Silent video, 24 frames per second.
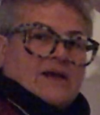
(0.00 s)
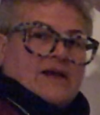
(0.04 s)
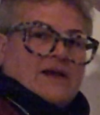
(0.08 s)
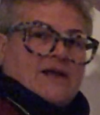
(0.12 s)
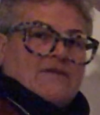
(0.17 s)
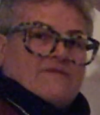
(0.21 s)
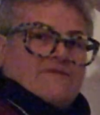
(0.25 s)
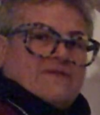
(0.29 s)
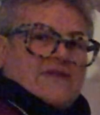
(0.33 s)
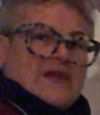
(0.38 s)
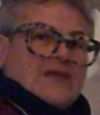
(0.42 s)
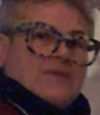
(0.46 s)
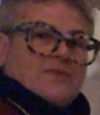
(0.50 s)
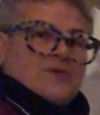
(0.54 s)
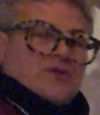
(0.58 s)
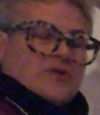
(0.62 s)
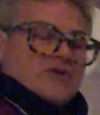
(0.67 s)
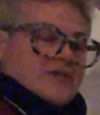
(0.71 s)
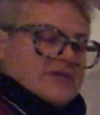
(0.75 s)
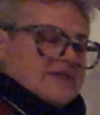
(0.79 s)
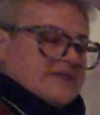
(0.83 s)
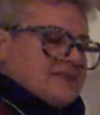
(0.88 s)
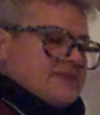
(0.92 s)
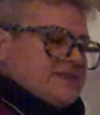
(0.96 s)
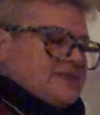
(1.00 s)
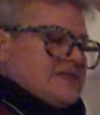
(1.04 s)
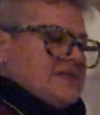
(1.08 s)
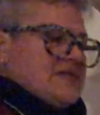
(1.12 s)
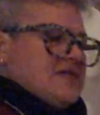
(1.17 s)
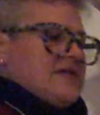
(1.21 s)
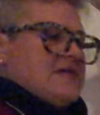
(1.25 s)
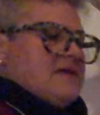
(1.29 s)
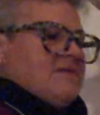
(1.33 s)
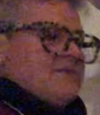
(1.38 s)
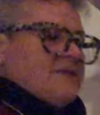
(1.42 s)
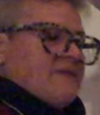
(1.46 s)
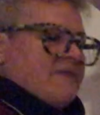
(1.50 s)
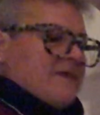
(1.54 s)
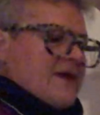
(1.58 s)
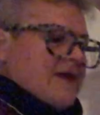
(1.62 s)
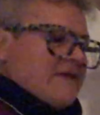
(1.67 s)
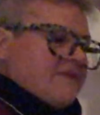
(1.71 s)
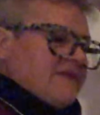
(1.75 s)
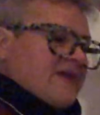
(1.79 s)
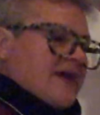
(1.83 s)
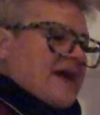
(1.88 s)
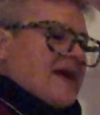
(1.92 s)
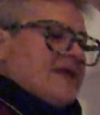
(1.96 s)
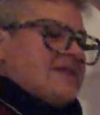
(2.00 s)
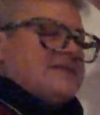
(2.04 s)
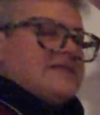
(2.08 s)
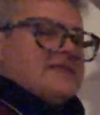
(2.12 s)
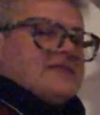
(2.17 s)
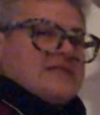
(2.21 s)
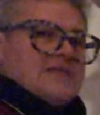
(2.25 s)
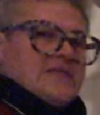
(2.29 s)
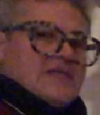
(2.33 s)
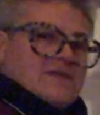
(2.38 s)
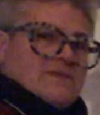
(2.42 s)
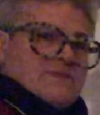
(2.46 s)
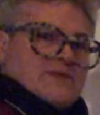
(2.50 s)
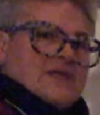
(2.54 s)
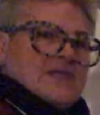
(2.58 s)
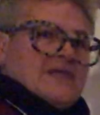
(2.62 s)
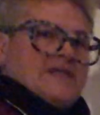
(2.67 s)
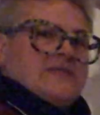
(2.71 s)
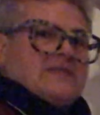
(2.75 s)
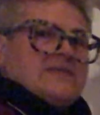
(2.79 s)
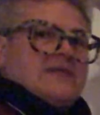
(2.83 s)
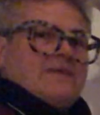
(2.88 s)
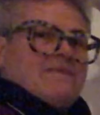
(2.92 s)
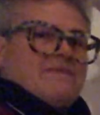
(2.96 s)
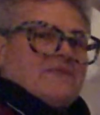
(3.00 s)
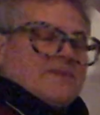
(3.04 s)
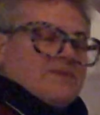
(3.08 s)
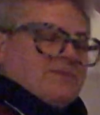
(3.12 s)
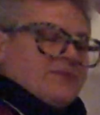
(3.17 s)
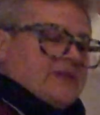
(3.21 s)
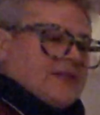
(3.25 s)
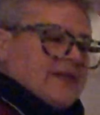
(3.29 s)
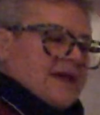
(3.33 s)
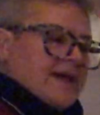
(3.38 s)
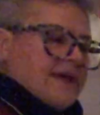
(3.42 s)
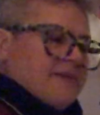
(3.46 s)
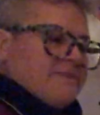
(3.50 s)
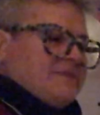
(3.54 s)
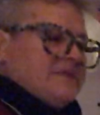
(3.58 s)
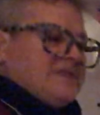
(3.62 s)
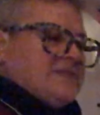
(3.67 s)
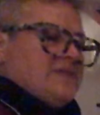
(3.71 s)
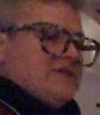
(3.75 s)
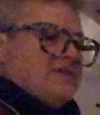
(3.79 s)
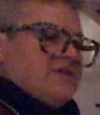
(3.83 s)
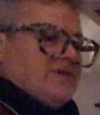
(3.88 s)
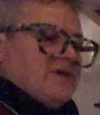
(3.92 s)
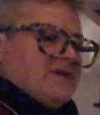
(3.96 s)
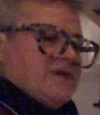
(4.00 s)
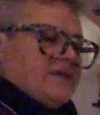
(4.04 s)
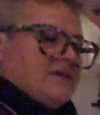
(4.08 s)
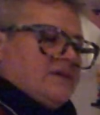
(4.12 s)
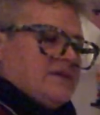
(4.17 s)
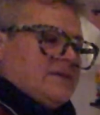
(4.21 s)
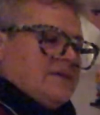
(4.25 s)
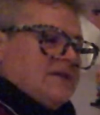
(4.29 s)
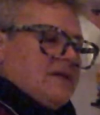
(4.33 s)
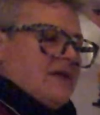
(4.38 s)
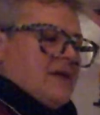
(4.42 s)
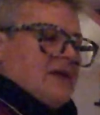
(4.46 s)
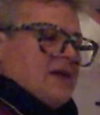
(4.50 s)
a vapor, a steam, and that steam heats up the plant material